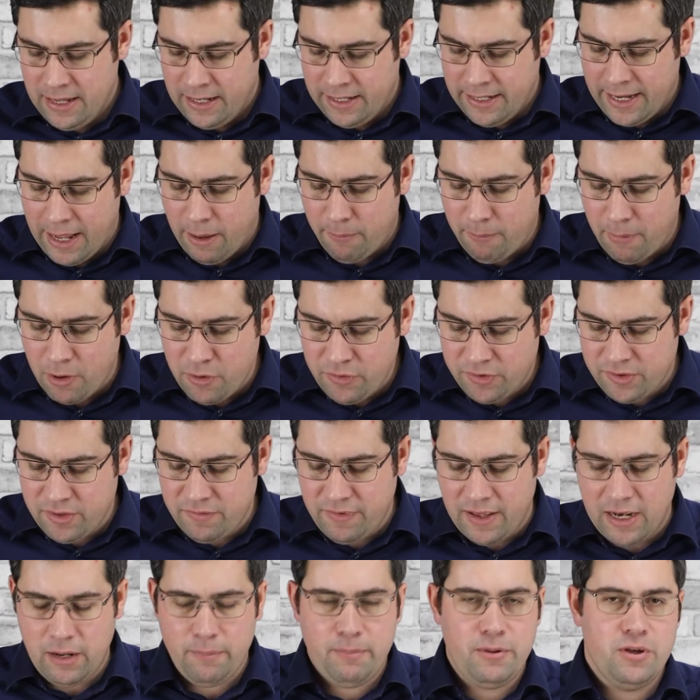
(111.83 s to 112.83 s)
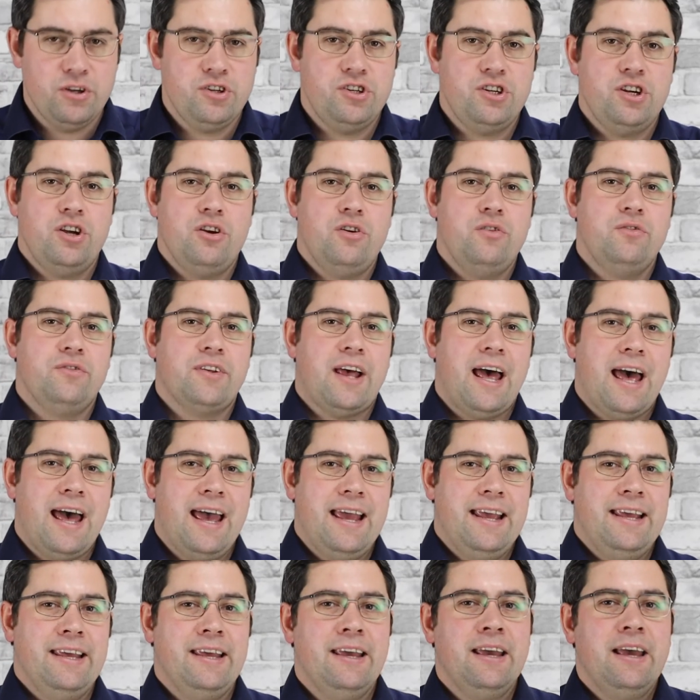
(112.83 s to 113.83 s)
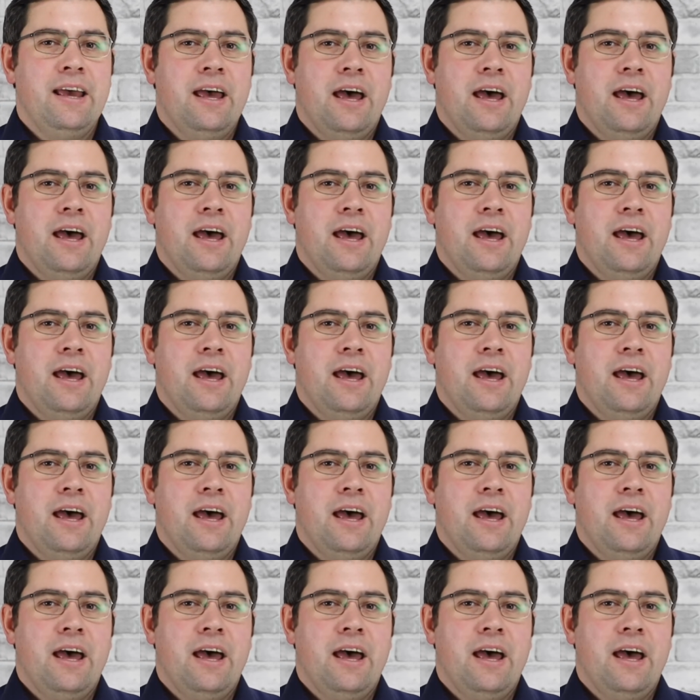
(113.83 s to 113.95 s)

Now, most developers use a